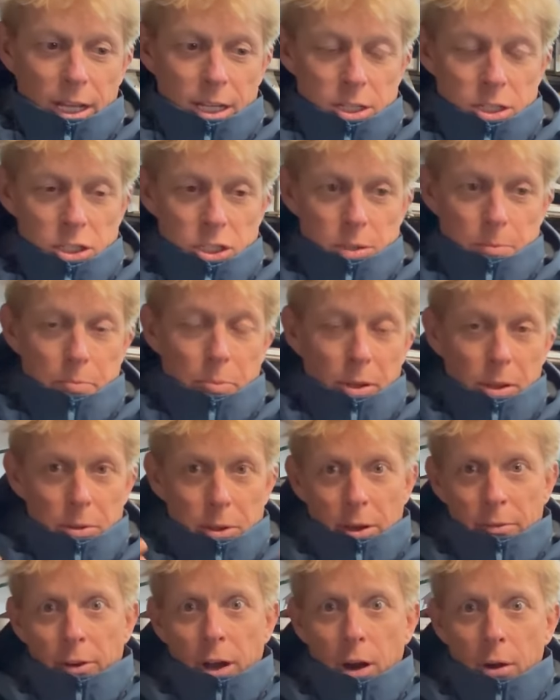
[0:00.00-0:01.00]
Because
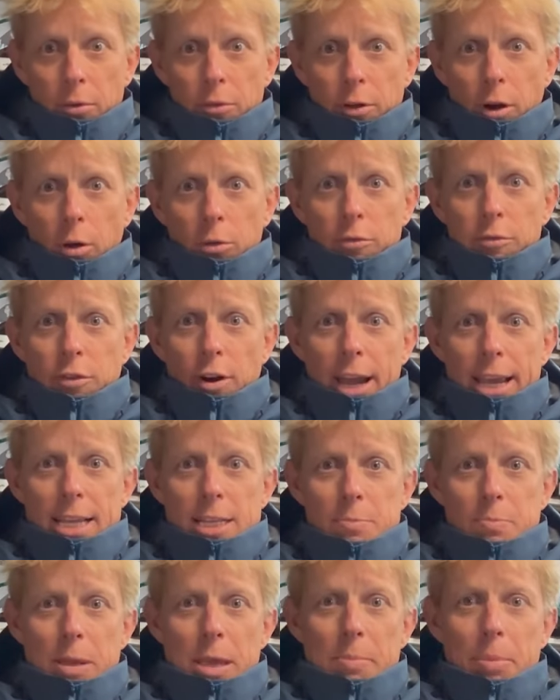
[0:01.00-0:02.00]
the old
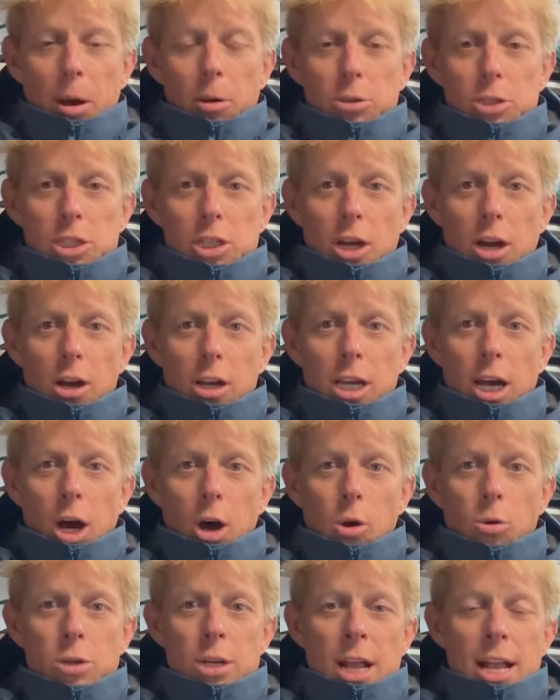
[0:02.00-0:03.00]
phrase, be bold, start
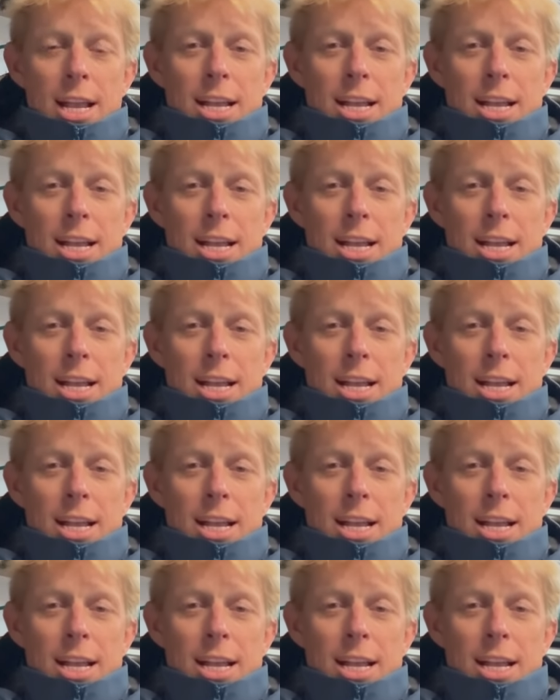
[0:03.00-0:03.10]
cold,